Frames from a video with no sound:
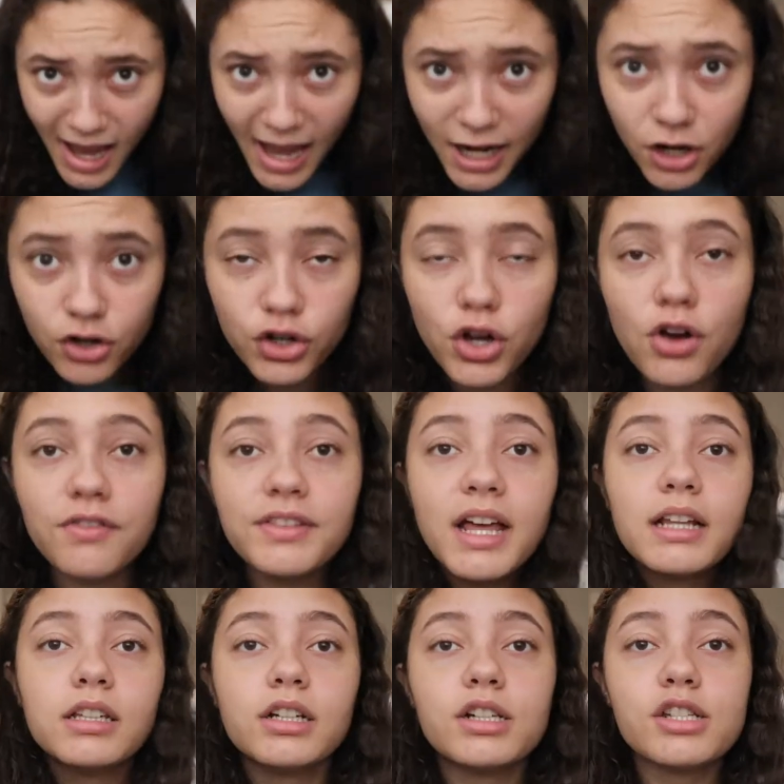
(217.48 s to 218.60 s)
I don't know if
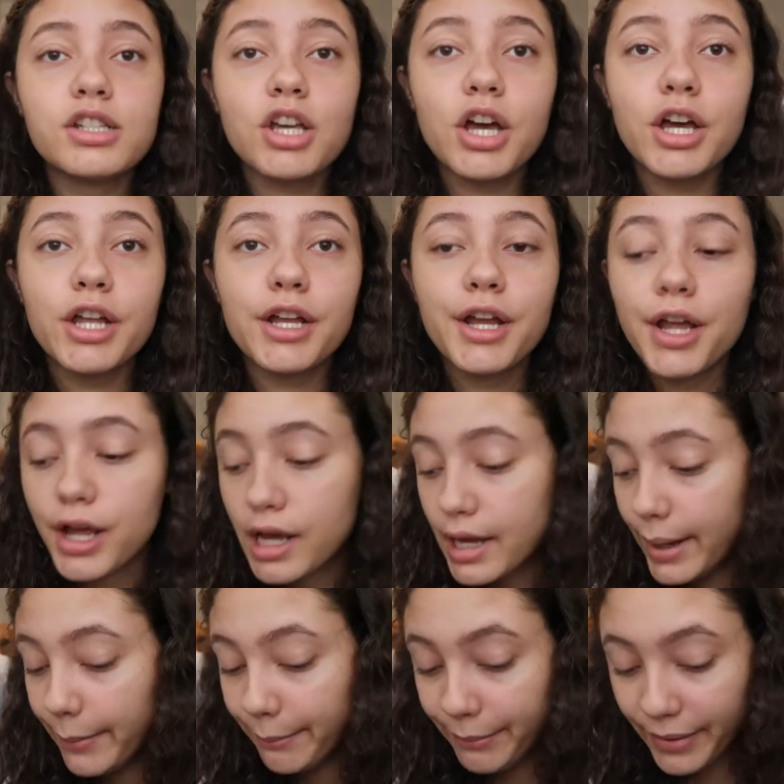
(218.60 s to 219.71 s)
that looks good.
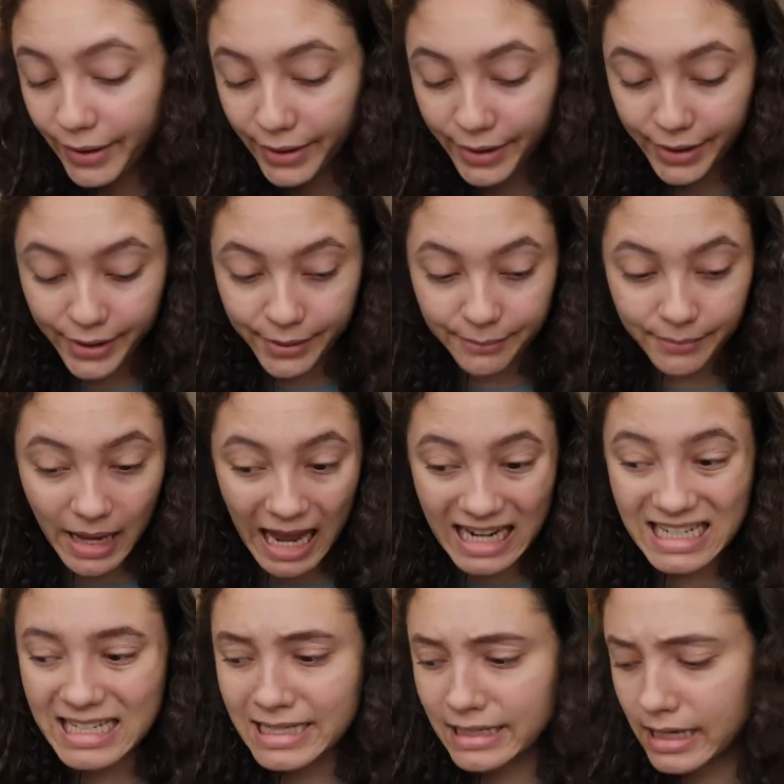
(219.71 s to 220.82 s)
But I
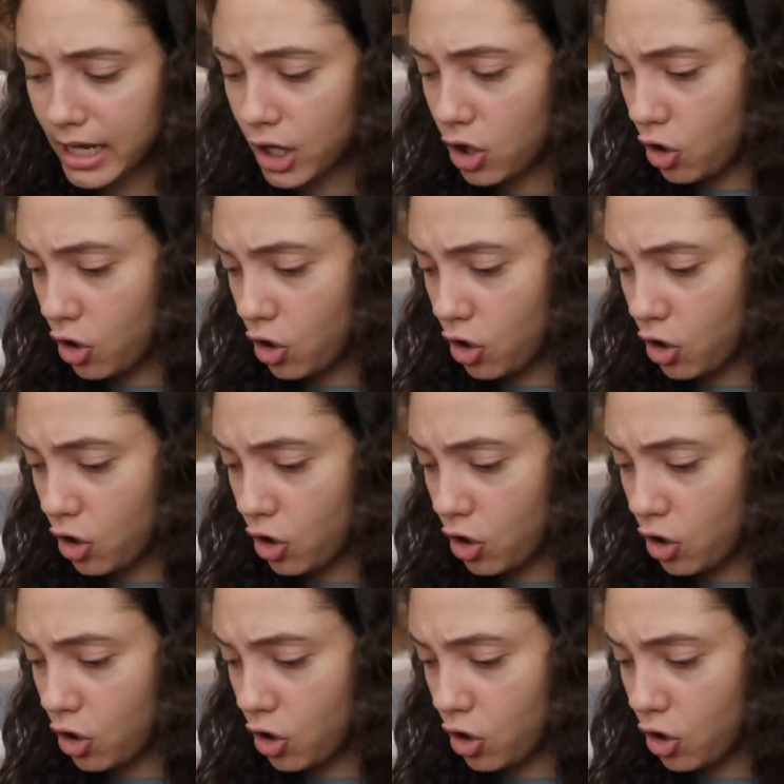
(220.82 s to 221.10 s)
need to cut